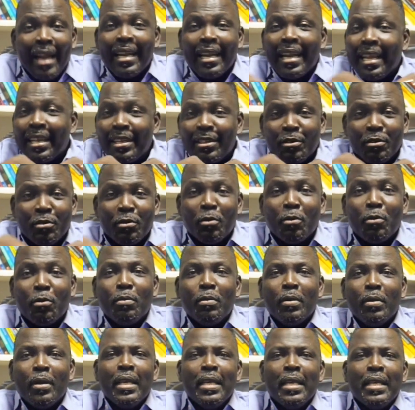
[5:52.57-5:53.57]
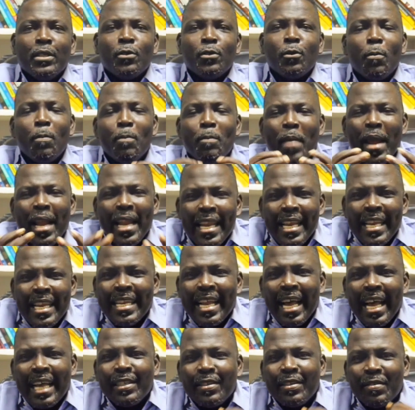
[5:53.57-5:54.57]
And then, you know, so many
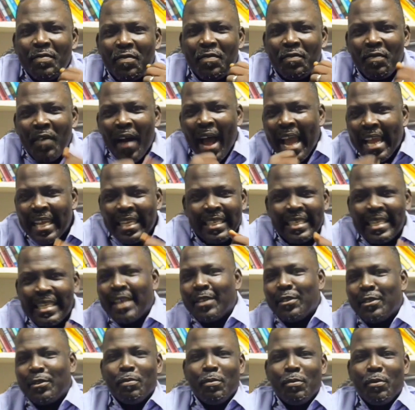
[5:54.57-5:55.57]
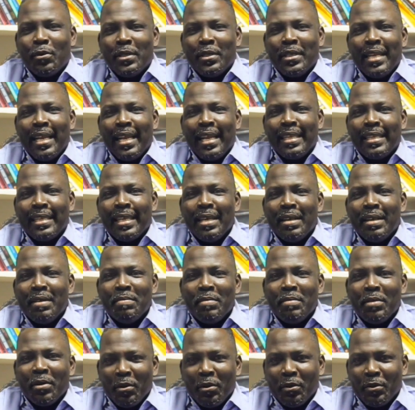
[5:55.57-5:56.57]
leaders fight their subordinate
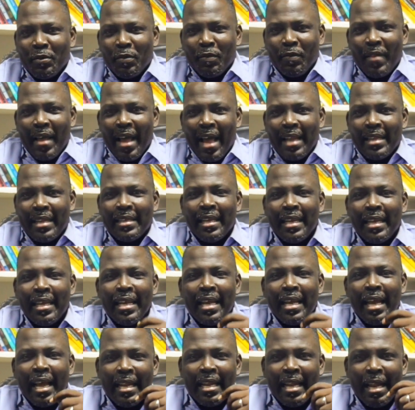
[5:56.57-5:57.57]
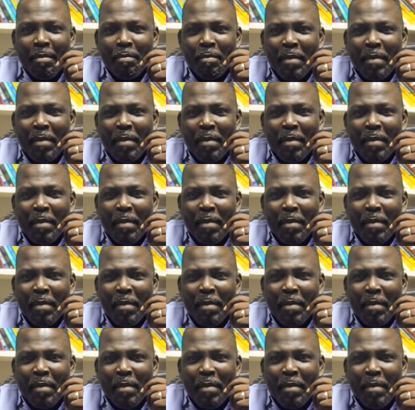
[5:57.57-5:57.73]
because of that, and then